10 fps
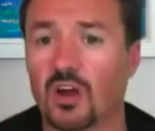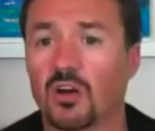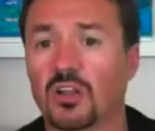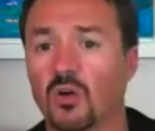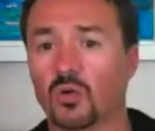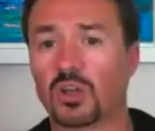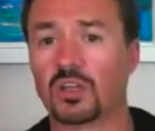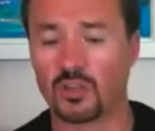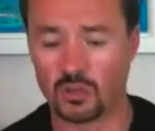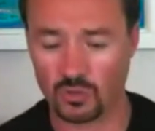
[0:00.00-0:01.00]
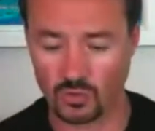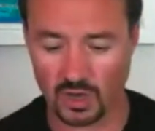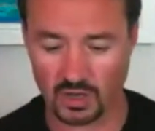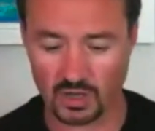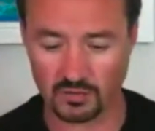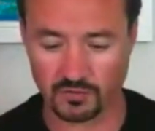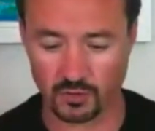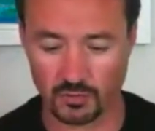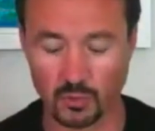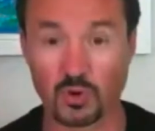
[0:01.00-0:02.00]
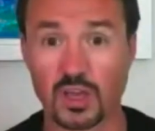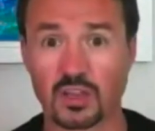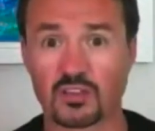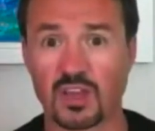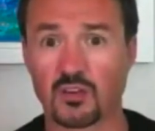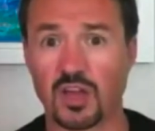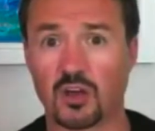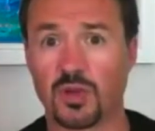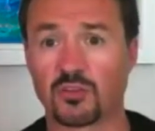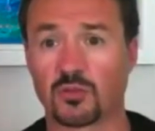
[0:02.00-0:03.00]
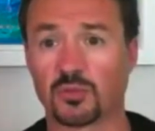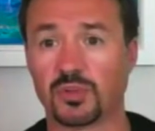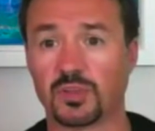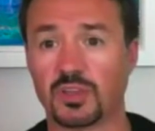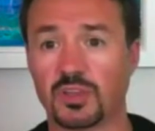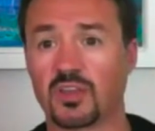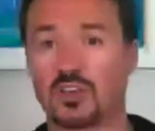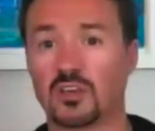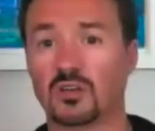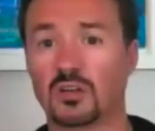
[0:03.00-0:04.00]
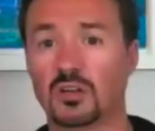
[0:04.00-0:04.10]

now. Hello, can you confirm that we're getting sound now, Petra, please? Thank you.